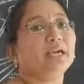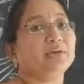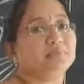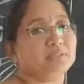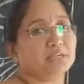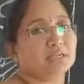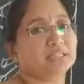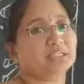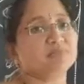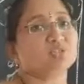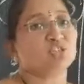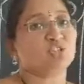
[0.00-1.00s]
observed
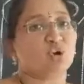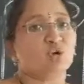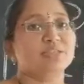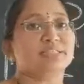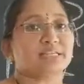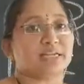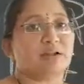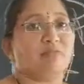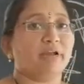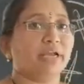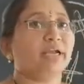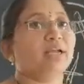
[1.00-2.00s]
some stones
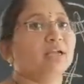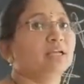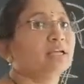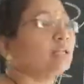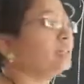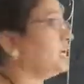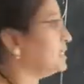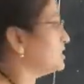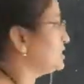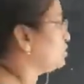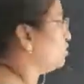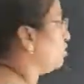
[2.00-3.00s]
around it. That
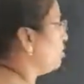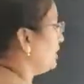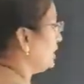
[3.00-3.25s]
stone